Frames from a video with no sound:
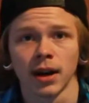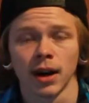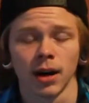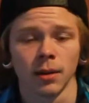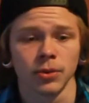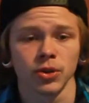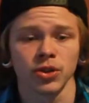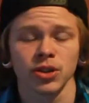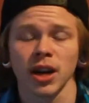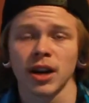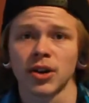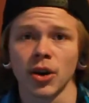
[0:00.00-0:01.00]
You just
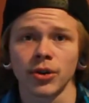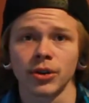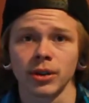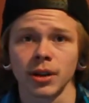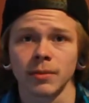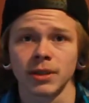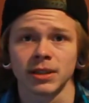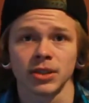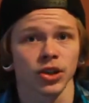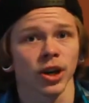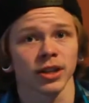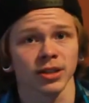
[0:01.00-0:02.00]
got to know your limits, and
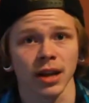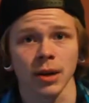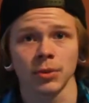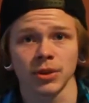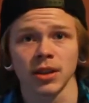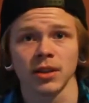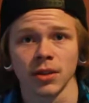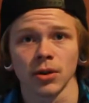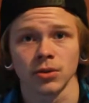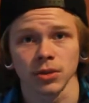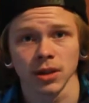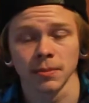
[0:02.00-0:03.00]
you got to stay within
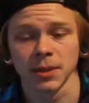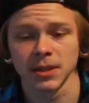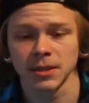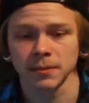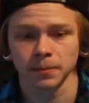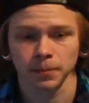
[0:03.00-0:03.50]
those limits.